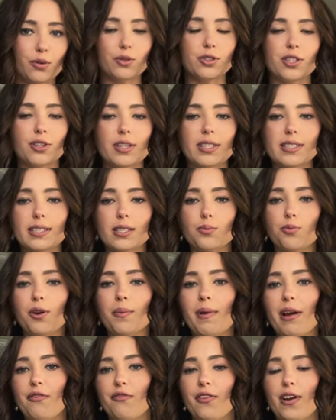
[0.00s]
so this is one of
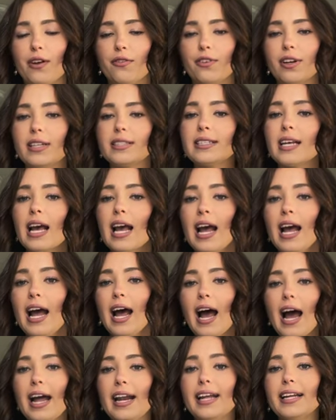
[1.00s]
my favorites,
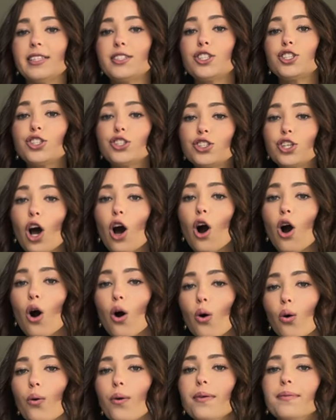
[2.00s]
and it's
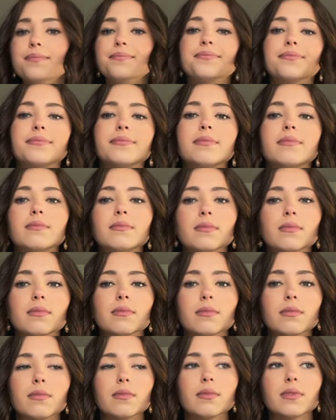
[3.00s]
so
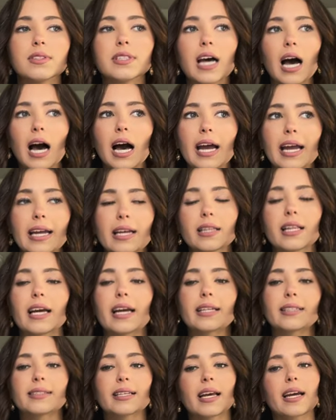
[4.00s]
tight. Like
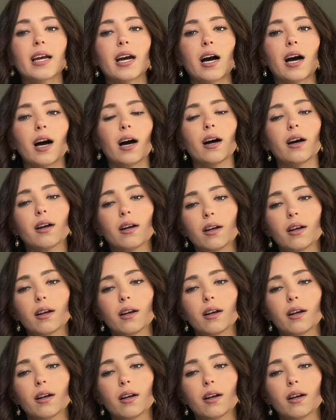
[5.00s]
it's like a,